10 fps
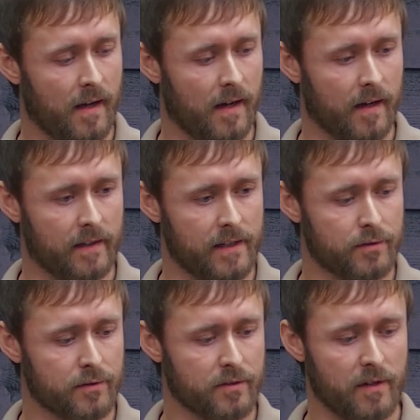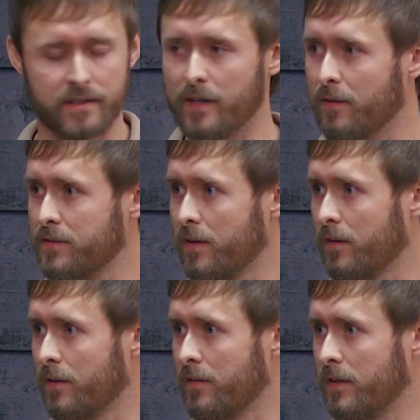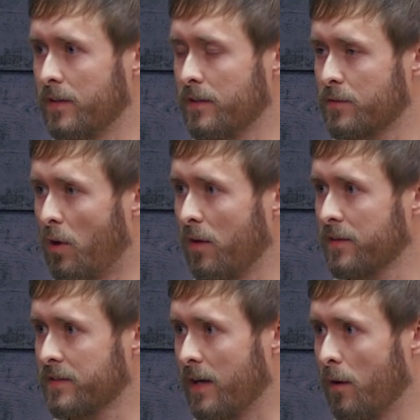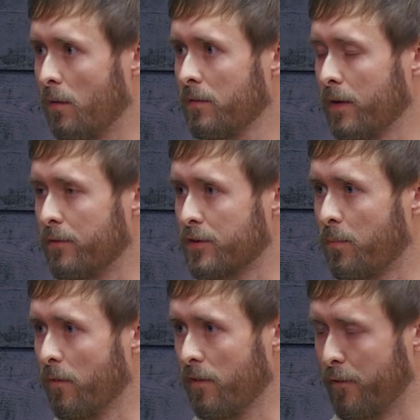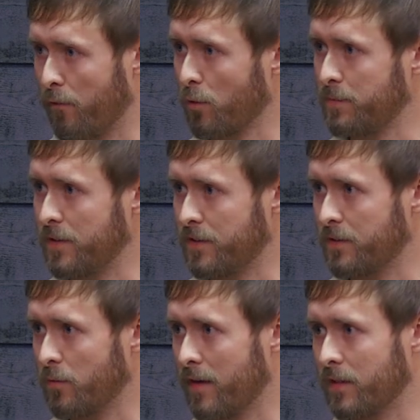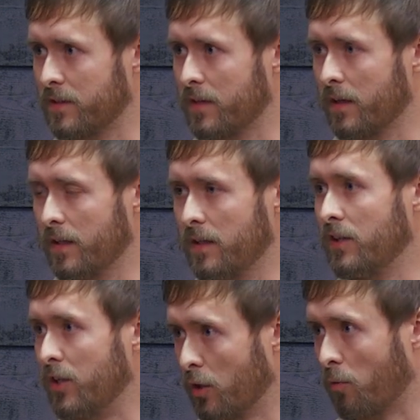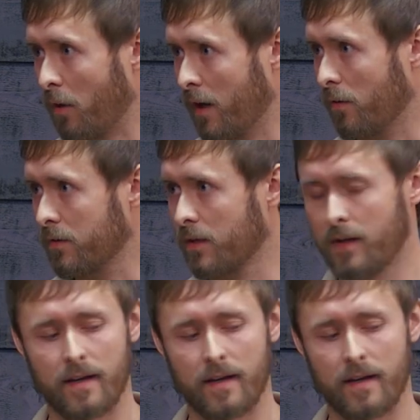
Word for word: Uh, and eastern screech owls are the smallest owl of the, the four species that we have in Kentucky year round.